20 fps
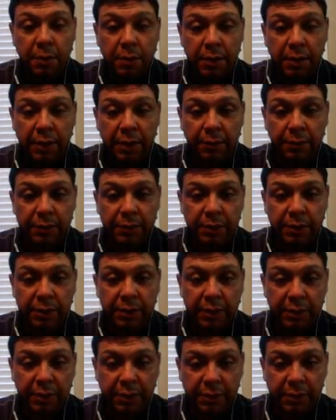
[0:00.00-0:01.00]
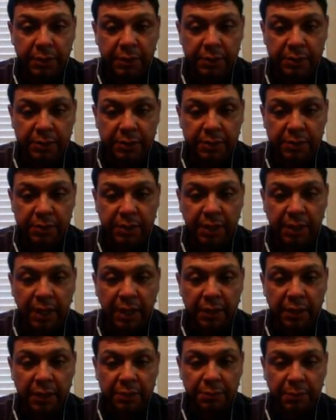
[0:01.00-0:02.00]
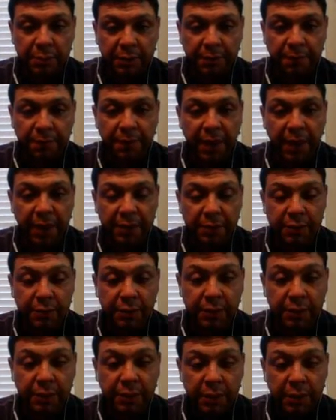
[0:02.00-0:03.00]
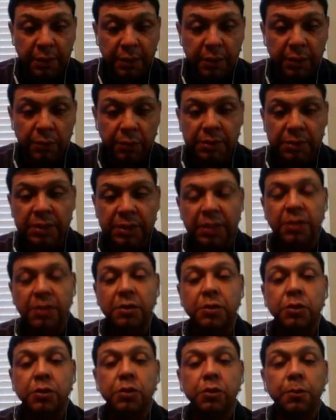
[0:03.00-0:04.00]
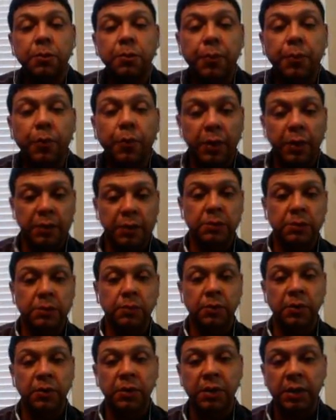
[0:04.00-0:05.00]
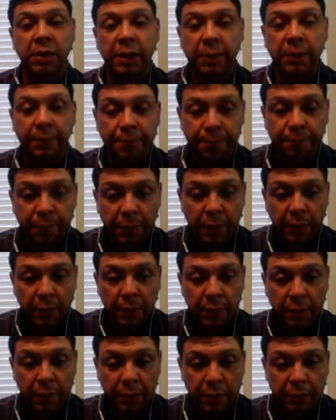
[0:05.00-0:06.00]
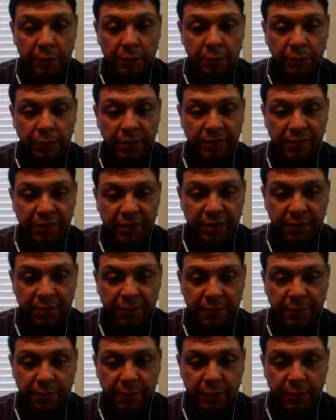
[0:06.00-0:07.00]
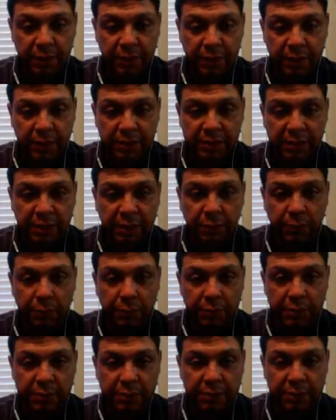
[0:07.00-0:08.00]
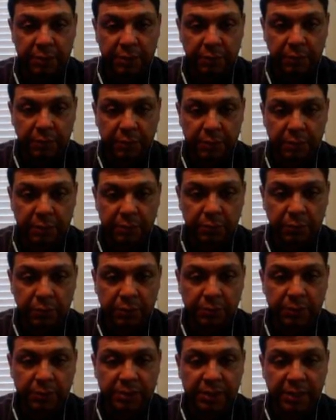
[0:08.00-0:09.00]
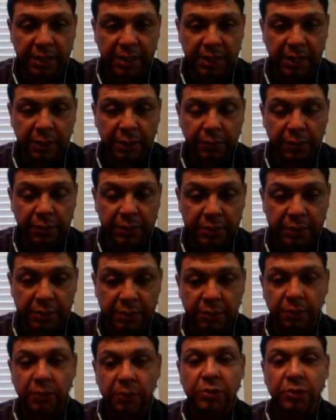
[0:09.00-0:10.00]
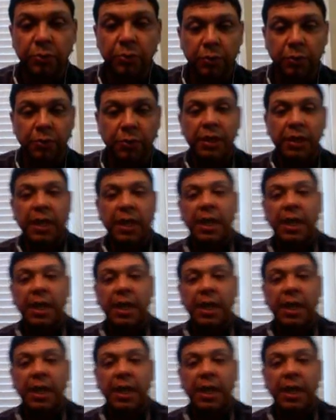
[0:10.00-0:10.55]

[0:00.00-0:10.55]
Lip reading: like we did here, and this is the algebra of factoring, you will see there are 2 points where the derivative is equal to 0. So once we set that equation to 0, we're really